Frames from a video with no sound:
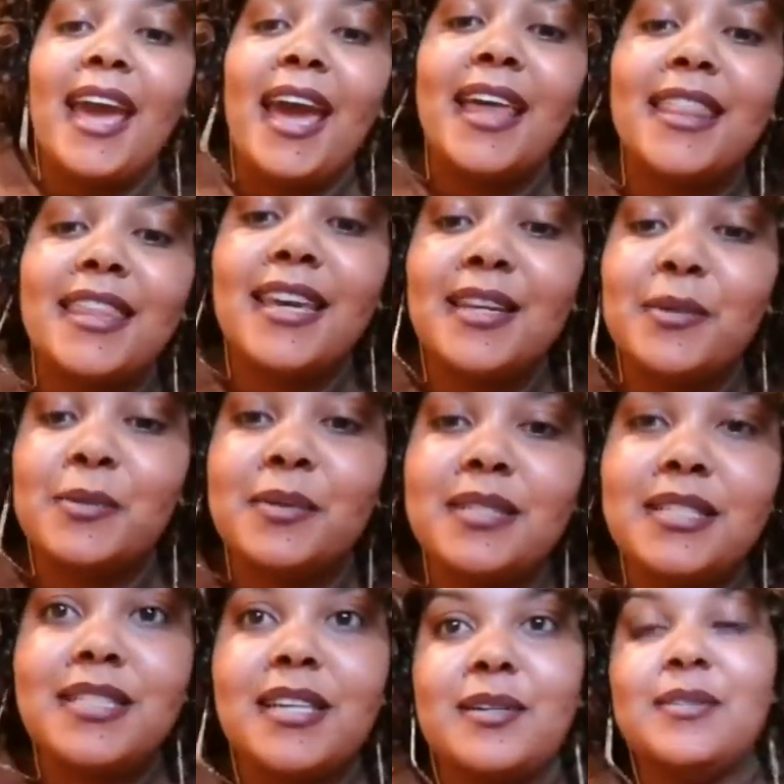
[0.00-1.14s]
And then
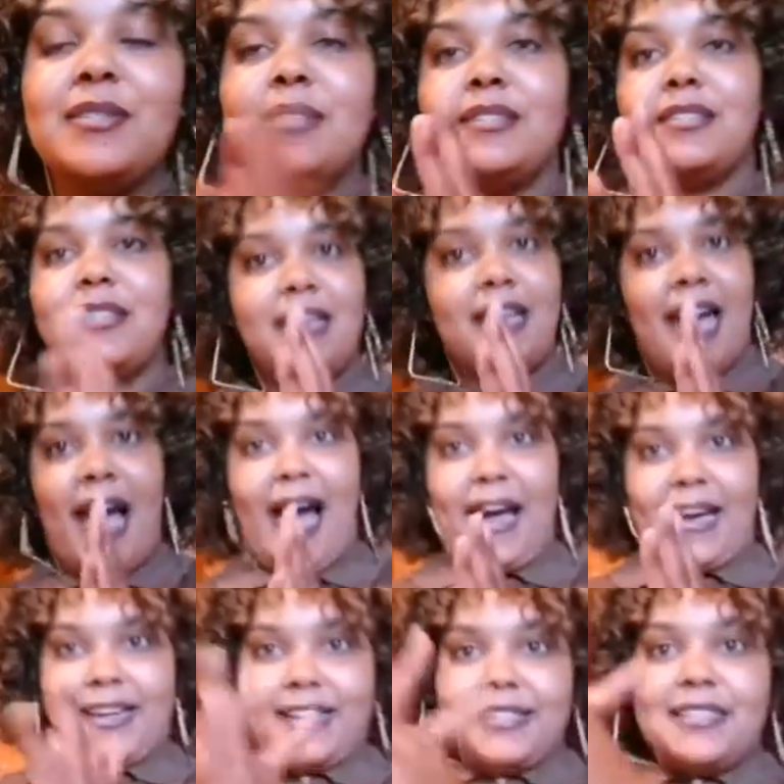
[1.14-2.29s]
also
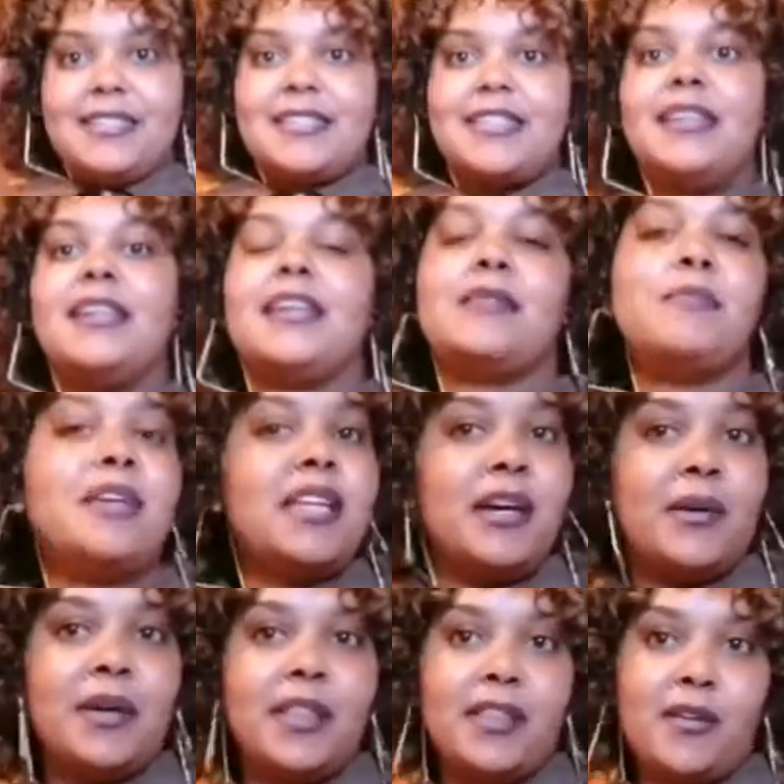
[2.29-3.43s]
guys, let me
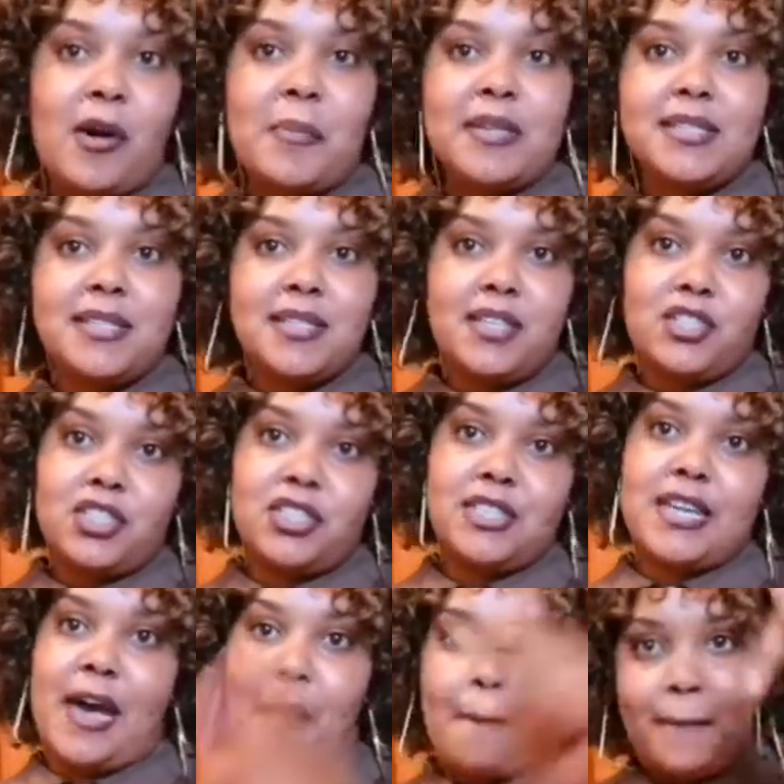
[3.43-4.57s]
know in the comment section
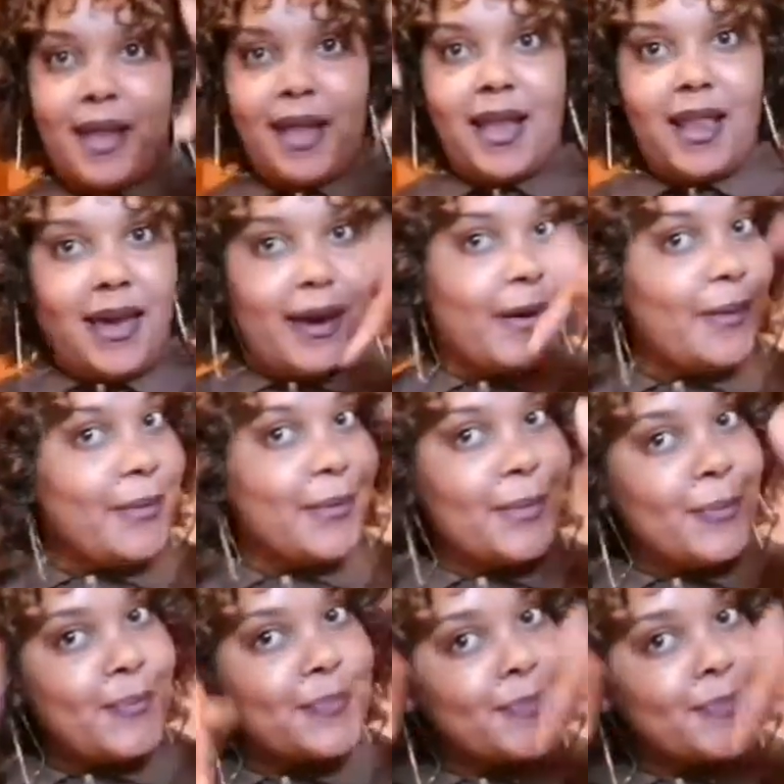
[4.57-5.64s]
down below